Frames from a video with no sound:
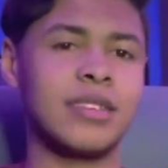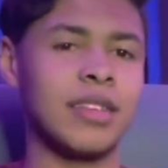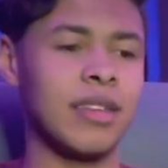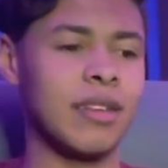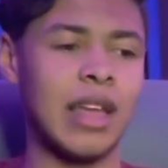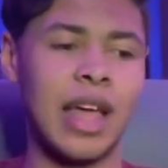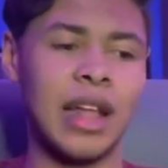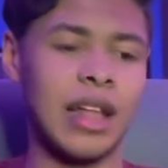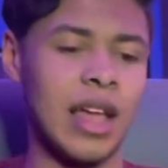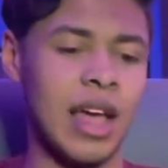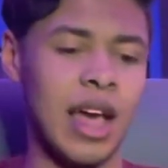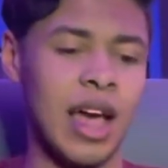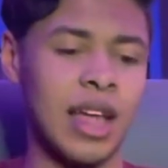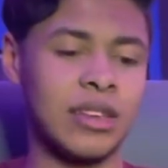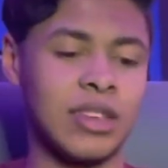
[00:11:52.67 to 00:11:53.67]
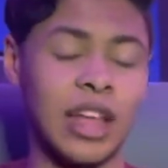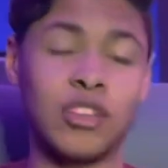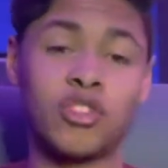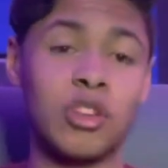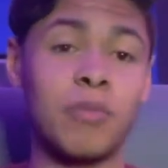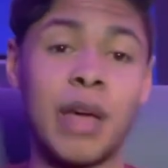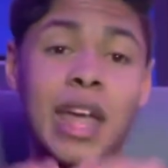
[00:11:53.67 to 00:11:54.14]
And, and as it
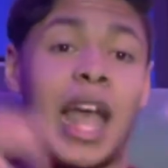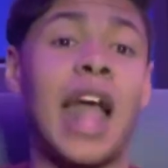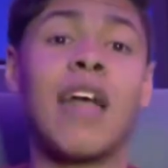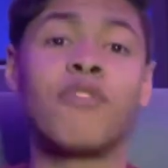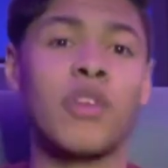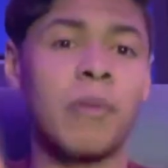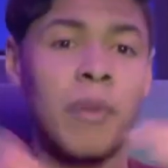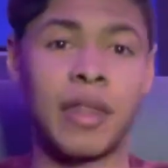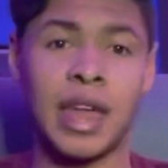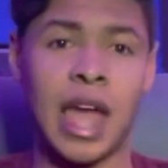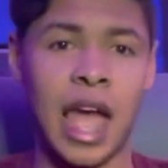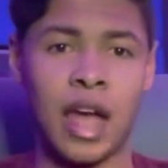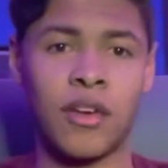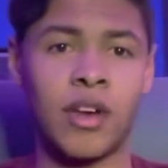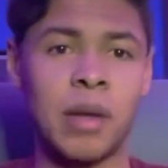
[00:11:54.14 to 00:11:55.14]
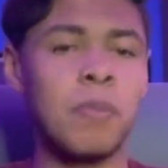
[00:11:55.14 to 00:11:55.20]
should make everybody angry,